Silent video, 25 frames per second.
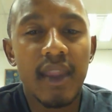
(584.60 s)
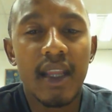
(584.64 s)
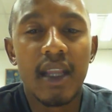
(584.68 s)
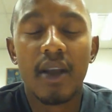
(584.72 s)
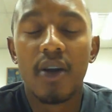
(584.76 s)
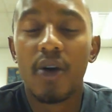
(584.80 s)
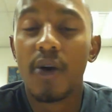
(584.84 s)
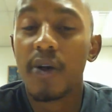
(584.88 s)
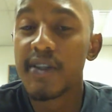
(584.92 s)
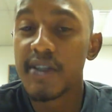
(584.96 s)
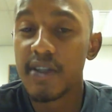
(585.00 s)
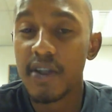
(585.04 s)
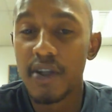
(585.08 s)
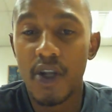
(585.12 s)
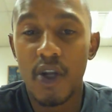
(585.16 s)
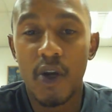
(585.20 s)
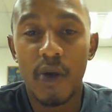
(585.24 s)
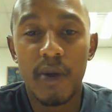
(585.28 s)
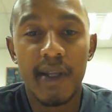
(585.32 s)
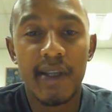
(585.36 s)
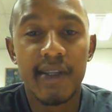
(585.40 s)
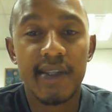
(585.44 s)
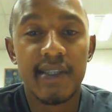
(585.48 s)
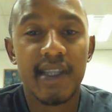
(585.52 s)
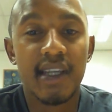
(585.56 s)
also
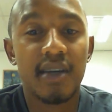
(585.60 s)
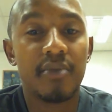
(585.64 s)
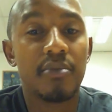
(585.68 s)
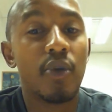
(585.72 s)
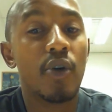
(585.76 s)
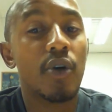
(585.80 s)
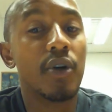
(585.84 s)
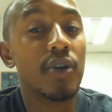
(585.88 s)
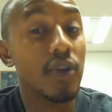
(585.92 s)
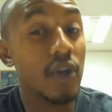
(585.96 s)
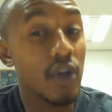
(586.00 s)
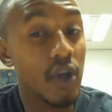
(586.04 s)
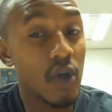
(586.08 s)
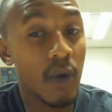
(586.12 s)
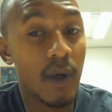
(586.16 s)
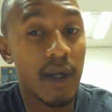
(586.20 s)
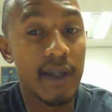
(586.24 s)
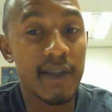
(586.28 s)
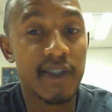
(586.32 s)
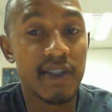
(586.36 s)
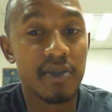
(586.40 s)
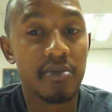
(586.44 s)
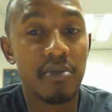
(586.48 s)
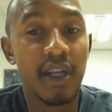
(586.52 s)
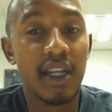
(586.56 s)
known as the more
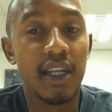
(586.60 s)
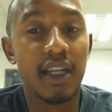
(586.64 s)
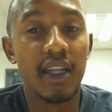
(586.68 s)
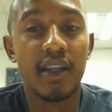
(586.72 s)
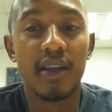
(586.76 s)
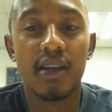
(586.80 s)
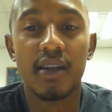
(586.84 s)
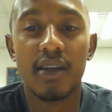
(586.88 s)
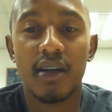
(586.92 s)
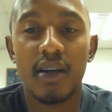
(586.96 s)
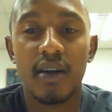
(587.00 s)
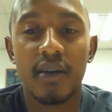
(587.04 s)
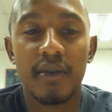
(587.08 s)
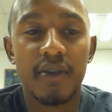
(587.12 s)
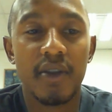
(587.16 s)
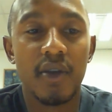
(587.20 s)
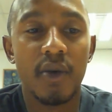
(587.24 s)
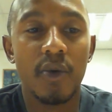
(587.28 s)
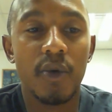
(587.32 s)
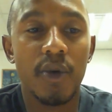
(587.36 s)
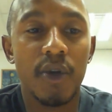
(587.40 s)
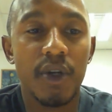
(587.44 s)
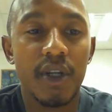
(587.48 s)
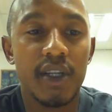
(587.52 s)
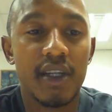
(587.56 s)
nuanced meaning of the
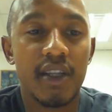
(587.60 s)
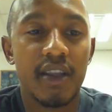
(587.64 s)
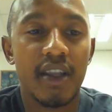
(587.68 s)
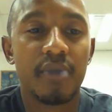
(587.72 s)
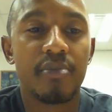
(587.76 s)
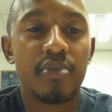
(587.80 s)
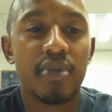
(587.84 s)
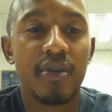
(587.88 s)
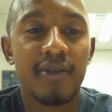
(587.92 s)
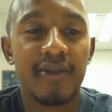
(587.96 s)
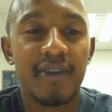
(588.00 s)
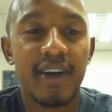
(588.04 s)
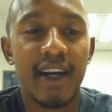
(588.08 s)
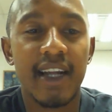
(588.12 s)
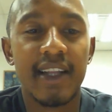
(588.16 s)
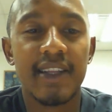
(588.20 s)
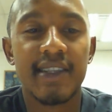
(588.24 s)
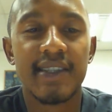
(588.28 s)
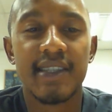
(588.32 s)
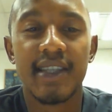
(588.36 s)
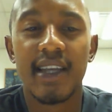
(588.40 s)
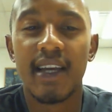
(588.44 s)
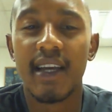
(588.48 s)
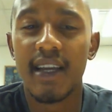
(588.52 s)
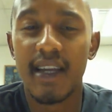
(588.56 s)
word, that
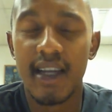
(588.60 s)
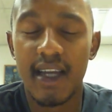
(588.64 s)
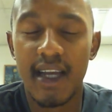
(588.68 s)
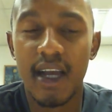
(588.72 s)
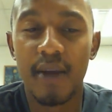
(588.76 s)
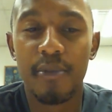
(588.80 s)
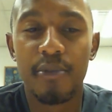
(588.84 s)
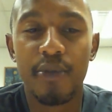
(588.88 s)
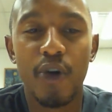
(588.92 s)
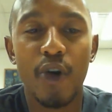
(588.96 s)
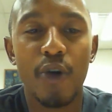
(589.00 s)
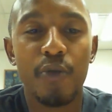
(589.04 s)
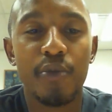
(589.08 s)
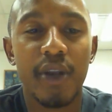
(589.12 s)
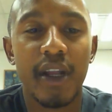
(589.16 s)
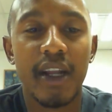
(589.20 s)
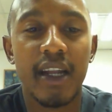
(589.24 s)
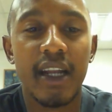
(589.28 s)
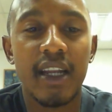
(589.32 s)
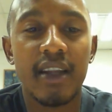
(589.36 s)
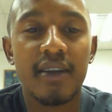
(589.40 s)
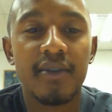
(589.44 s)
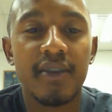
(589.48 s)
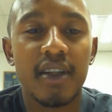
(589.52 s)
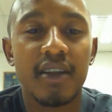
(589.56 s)
provides the appropriate
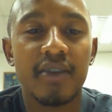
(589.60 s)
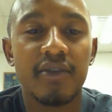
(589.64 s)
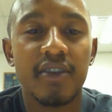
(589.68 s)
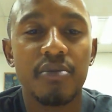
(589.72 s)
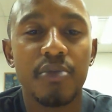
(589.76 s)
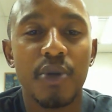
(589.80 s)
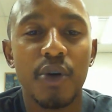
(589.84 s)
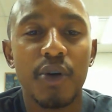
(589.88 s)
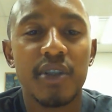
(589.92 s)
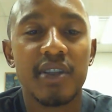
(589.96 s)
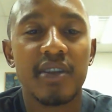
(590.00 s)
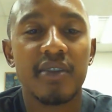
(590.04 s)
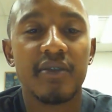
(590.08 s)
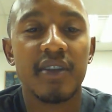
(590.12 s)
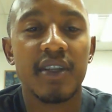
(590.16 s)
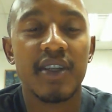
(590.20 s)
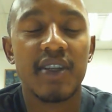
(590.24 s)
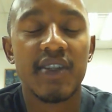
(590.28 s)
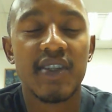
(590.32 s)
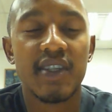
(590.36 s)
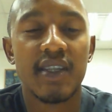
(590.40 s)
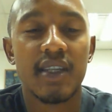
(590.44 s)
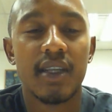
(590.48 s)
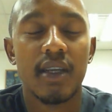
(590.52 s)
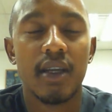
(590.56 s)
level of
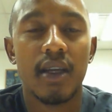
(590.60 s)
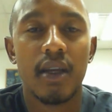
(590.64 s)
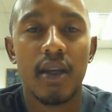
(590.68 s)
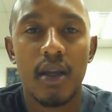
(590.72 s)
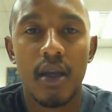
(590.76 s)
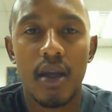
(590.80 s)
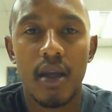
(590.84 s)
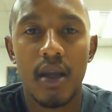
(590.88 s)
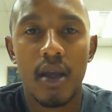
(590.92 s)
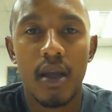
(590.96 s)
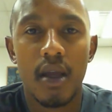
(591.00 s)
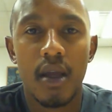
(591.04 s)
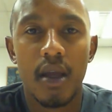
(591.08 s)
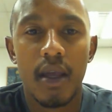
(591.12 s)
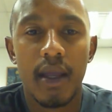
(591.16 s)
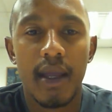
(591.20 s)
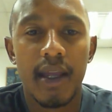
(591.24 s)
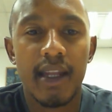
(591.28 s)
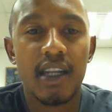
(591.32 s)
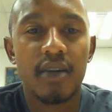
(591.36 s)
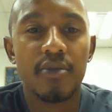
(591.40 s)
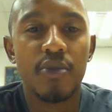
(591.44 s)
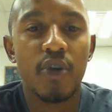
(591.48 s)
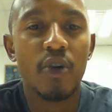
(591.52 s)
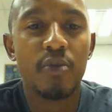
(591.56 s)
emotiveness.
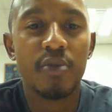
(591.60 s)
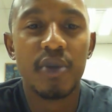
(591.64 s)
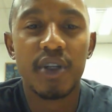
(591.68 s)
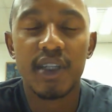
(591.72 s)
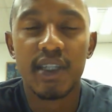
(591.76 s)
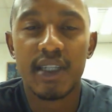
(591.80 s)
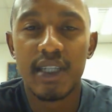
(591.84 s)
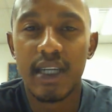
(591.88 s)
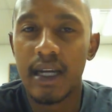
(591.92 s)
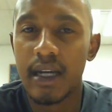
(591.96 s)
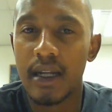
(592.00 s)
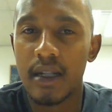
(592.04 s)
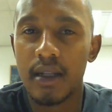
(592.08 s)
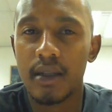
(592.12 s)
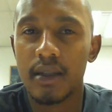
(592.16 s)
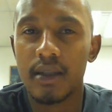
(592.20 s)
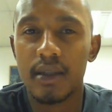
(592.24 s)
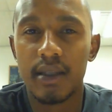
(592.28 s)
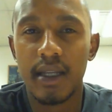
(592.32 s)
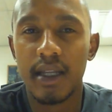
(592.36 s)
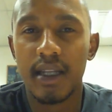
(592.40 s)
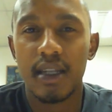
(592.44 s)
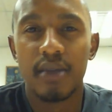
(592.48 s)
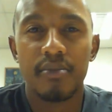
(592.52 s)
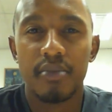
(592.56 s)
In a moment, I'll
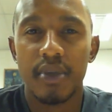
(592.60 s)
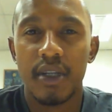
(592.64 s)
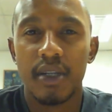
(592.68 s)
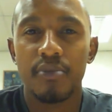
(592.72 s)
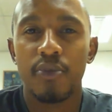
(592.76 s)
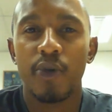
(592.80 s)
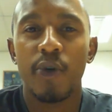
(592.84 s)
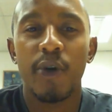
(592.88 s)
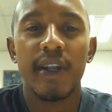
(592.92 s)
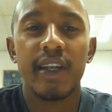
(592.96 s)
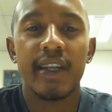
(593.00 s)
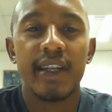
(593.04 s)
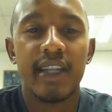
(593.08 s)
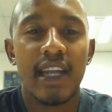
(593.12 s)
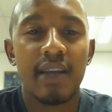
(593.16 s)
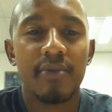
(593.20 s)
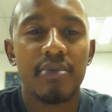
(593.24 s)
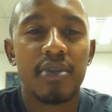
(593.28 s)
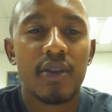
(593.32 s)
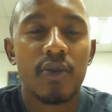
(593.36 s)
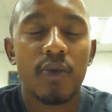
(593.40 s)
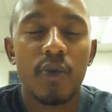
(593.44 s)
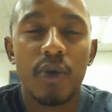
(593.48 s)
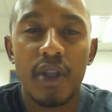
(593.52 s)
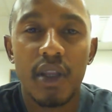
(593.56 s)
deal a bit more in
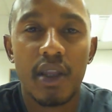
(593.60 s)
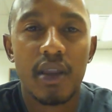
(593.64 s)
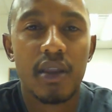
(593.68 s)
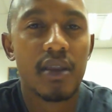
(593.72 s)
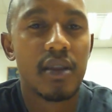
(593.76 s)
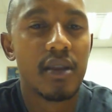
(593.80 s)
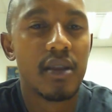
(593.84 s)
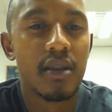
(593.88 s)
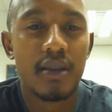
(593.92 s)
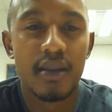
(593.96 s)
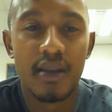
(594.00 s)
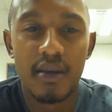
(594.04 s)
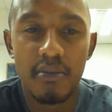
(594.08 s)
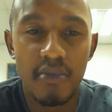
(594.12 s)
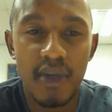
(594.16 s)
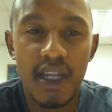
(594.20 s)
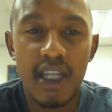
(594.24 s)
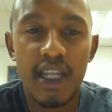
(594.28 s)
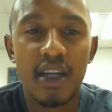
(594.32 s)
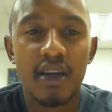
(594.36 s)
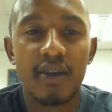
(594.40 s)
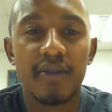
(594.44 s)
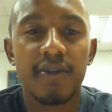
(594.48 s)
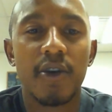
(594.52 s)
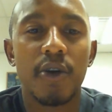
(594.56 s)
depth with the
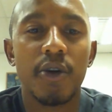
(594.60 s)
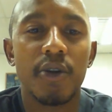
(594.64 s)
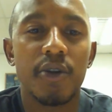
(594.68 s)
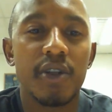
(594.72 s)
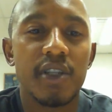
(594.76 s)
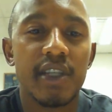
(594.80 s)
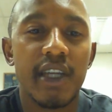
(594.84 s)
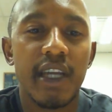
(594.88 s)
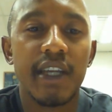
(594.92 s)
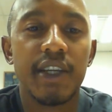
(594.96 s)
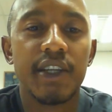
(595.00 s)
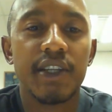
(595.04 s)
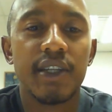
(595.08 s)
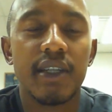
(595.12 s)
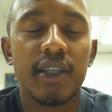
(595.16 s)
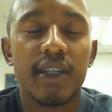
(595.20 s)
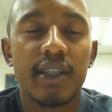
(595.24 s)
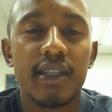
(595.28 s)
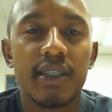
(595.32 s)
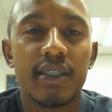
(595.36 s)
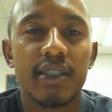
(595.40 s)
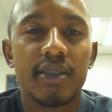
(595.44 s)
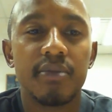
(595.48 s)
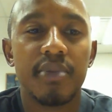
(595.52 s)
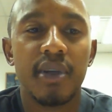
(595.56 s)
meaning of
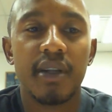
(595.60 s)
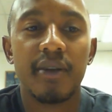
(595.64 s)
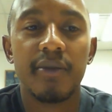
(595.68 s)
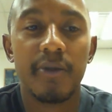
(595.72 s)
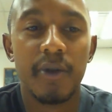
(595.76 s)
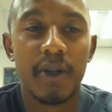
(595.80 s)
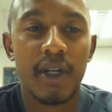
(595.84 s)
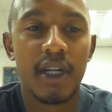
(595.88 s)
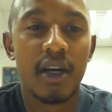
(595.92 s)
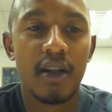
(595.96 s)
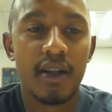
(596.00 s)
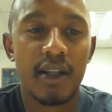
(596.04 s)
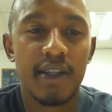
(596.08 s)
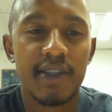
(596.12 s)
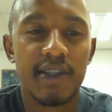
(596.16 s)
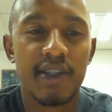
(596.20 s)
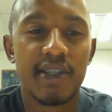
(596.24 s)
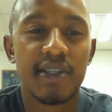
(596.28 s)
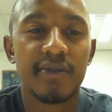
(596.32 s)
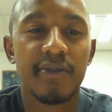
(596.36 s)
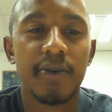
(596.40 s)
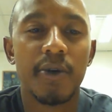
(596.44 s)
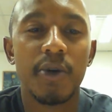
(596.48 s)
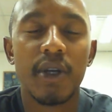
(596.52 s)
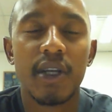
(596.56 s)
connotation, but for now, let's
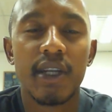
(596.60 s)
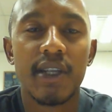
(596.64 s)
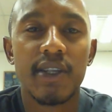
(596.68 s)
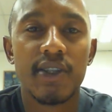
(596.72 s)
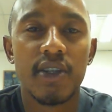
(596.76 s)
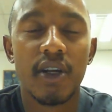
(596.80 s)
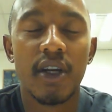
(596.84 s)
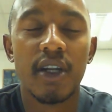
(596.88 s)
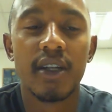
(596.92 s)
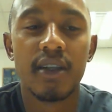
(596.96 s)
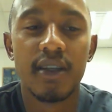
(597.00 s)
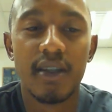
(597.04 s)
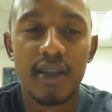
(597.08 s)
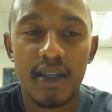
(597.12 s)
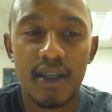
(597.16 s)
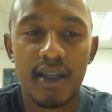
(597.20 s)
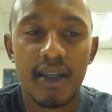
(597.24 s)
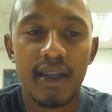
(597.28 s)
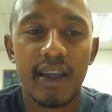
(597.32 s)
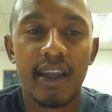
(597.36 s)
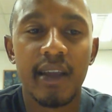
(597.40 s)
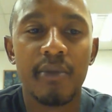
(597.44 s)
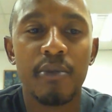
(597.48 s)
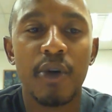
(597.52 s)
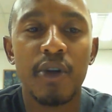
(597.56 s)
just focus on
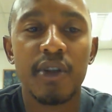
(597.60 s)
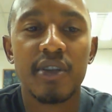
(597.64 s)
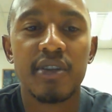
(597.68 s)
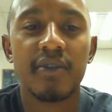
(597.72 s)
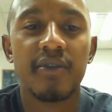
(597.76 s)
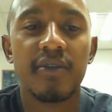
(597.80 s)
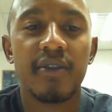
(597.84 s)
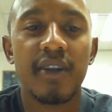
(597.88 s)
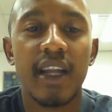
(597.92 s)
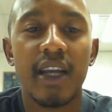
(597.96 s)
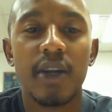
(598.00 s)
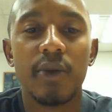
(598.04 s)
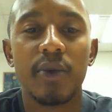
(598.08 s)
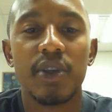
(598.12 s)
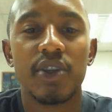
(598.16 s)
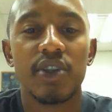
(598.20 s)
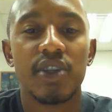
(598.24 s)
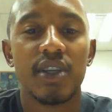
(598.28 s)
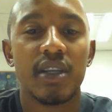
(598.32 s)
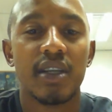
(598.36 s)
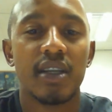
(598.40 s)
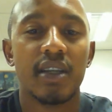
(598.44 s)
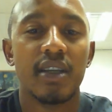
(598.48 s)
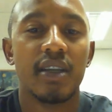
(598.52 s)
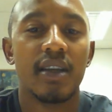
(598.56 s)
emotive language.
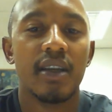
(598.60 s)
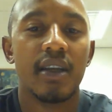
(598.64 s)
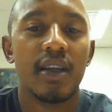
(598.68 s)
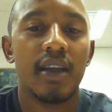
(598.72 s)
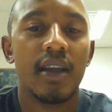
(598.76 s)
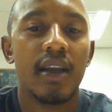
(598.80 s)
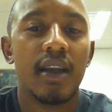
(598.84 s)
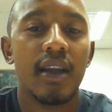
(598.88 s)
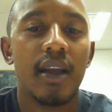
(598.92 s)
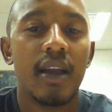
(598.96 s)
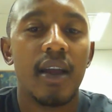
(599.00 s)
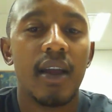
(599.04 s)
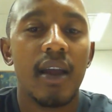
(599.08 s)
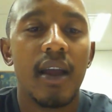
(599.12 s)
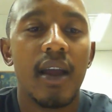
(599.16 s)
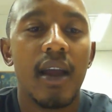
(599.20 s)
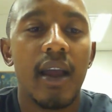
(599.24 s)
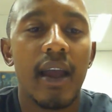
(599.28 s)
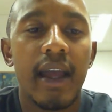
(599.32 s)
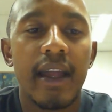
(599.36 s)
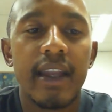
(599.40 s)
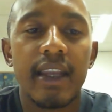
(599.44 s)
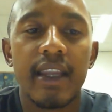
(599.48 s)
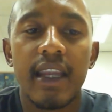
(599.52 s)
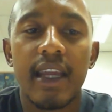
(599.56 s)

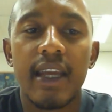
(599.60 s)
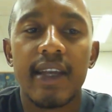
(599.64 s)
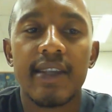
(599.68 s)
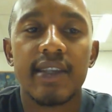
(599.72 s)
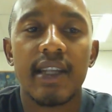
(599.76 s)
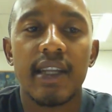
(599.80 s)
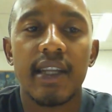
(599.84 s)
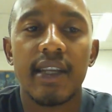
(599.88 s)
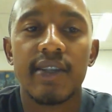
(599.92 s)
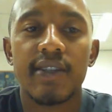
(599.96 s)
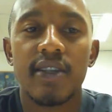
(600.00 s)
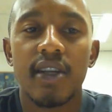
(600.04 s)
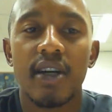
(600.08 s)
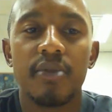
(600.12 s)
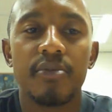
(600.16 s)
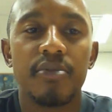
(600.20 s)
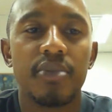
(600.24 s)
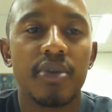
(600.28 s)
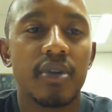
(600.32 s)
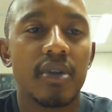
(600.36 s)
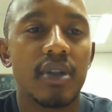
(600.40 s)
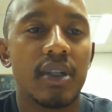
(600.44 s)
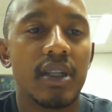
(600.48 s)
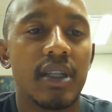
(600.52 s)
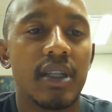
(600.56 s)
And here's an example.